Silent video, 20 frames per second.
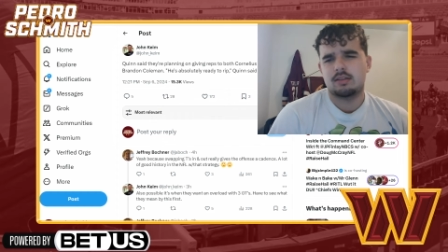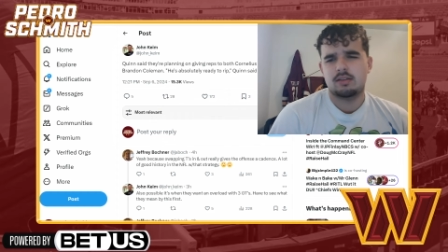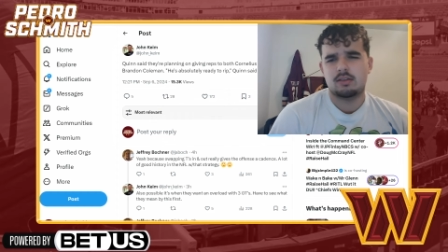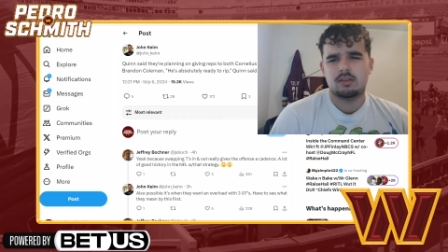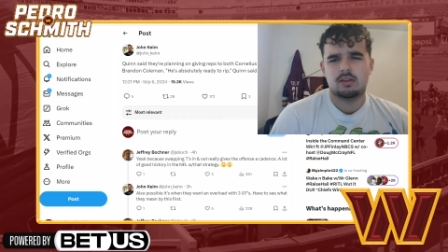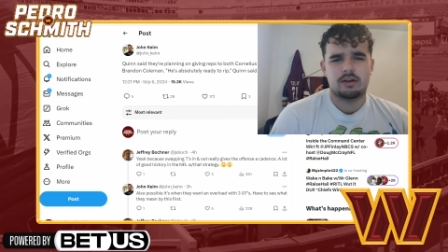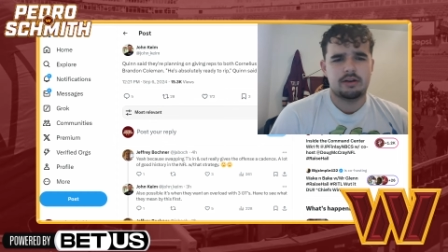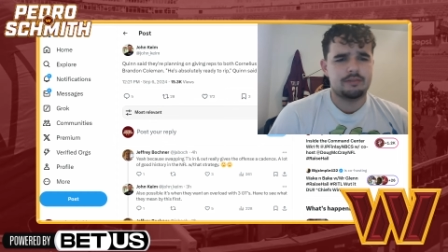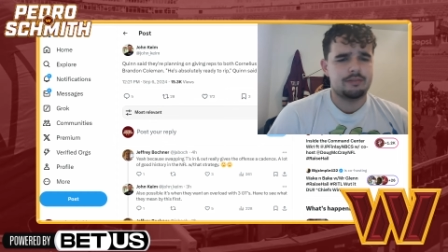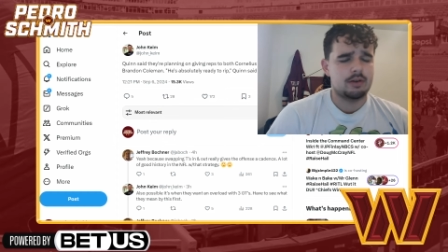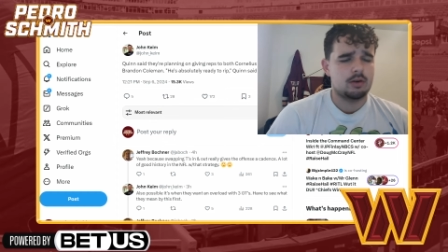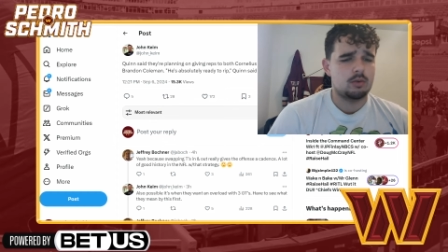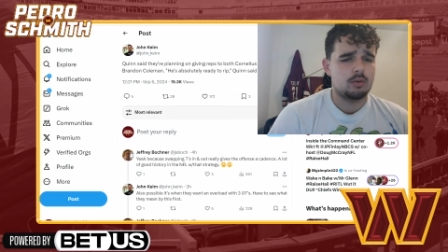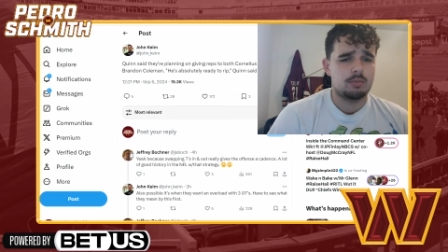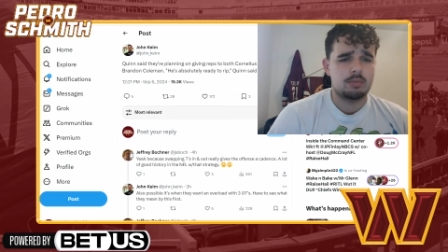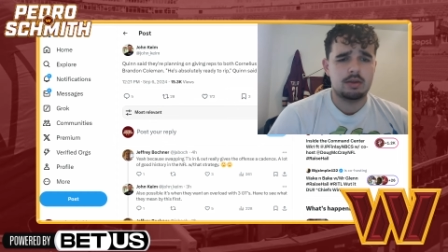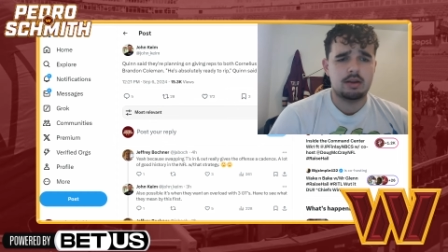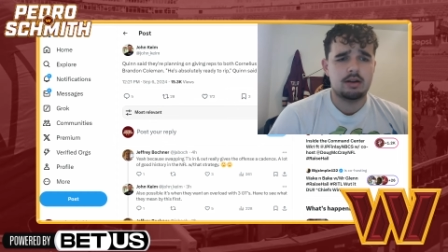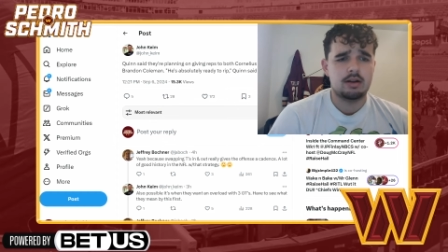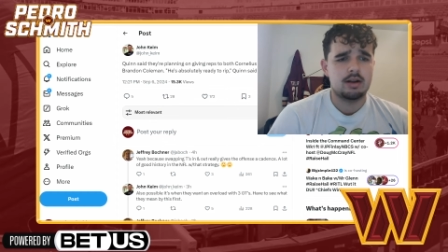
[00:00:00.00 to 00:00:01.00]
And sorry if I
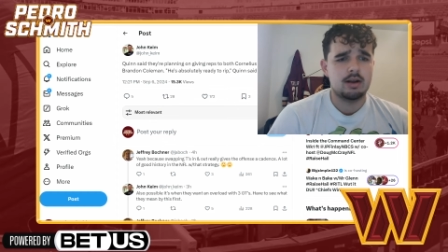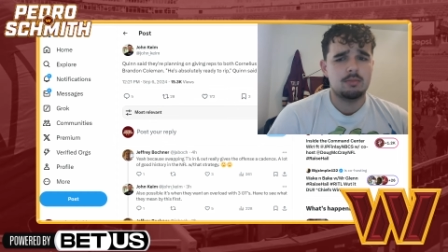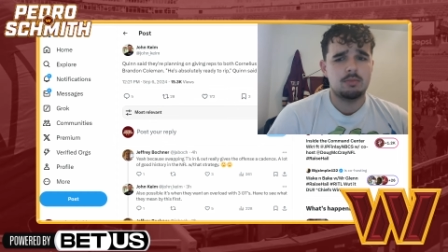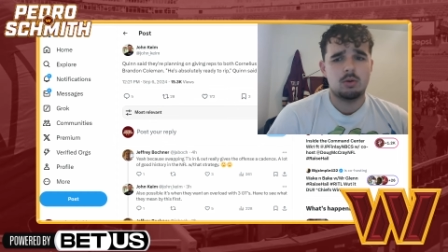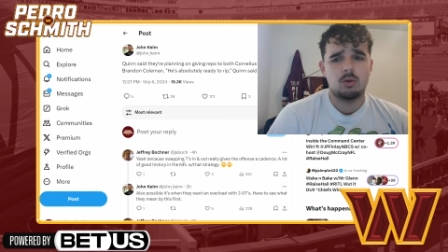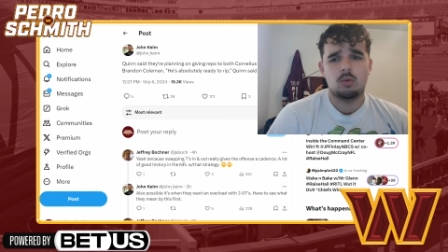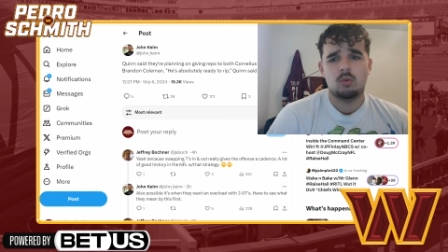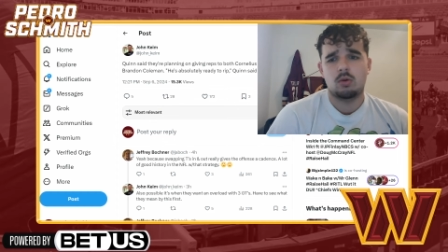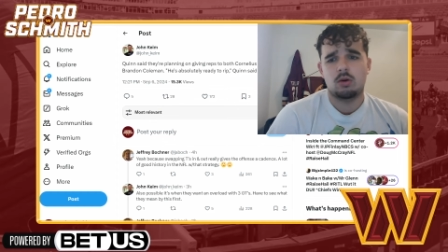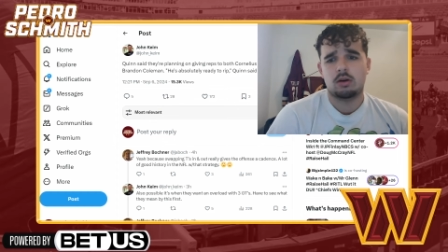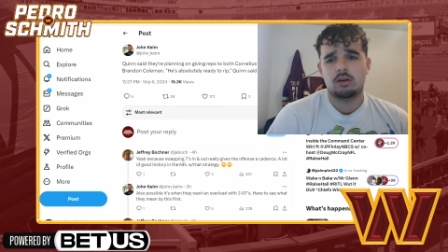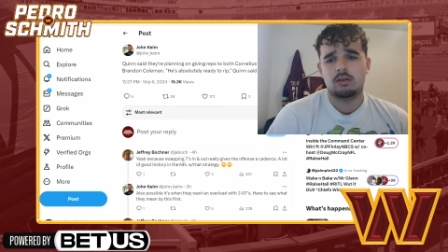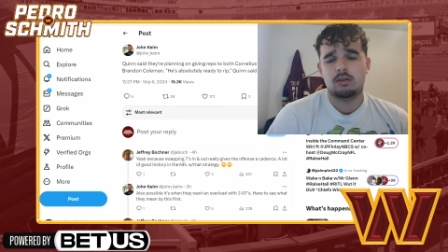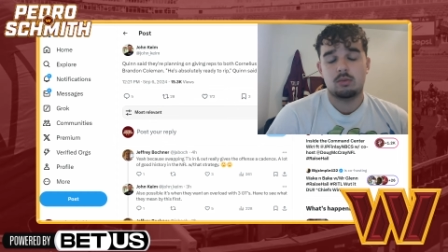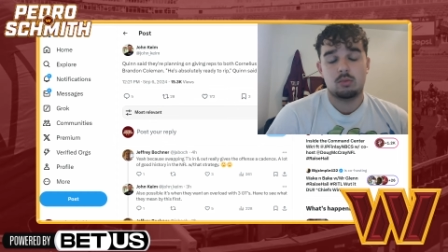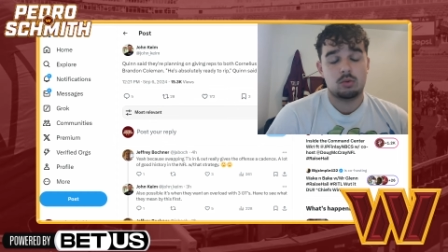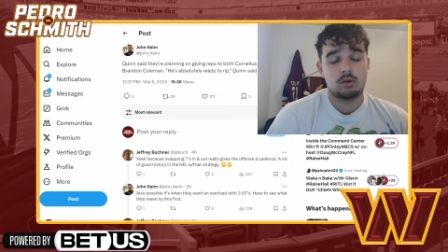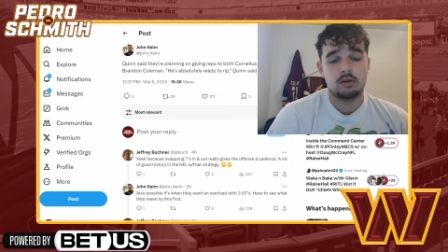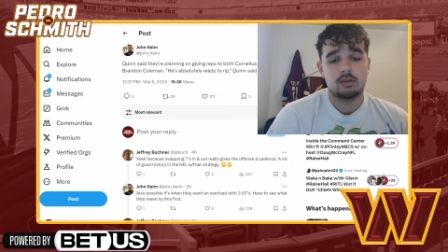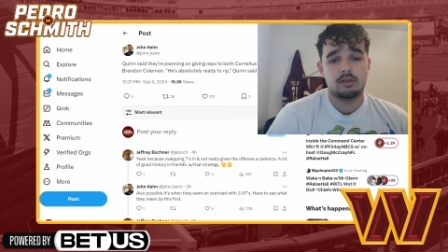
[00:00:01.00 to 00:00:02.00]
repeated a couple word,
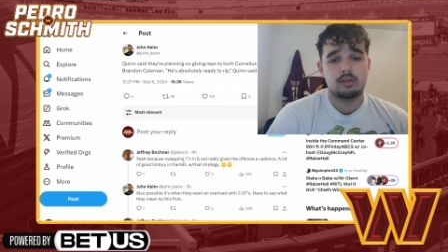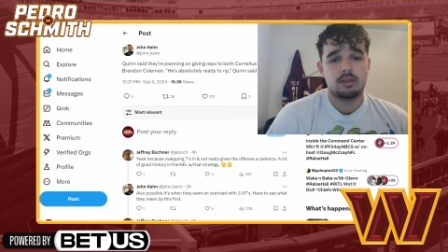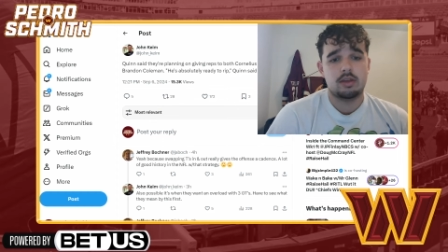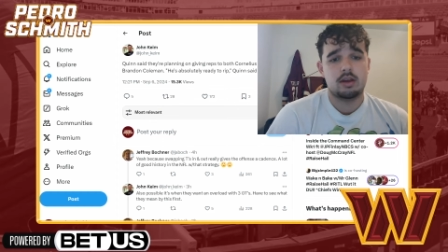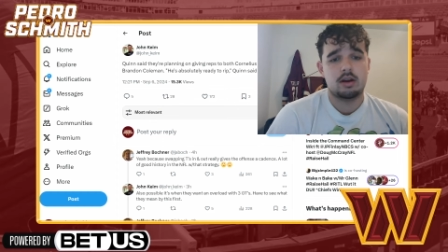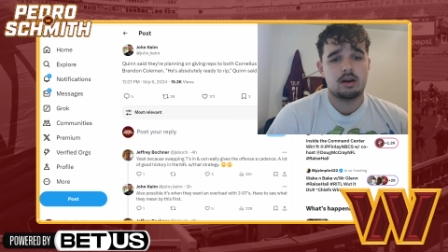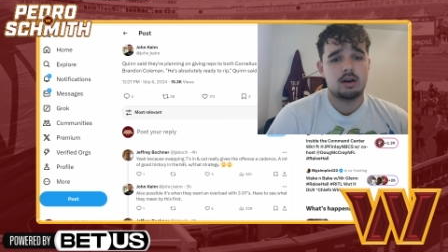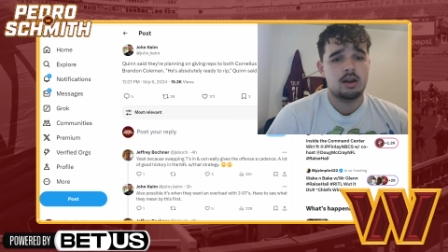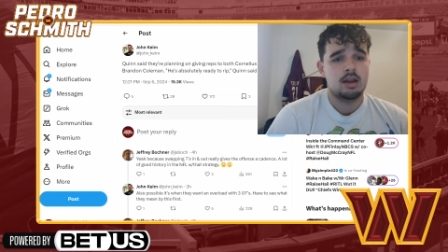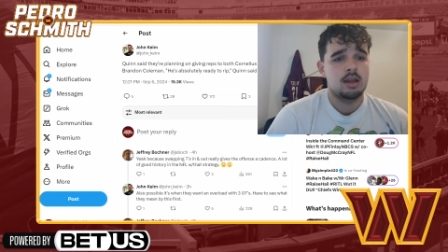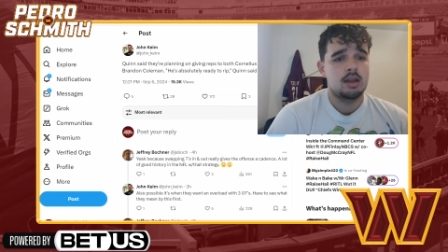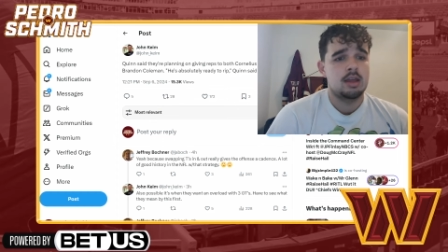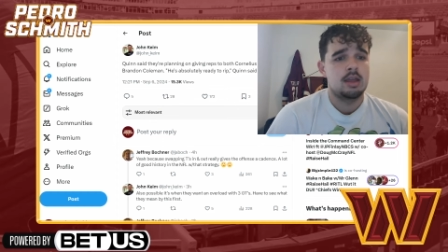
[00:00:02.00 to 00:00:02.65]
words there.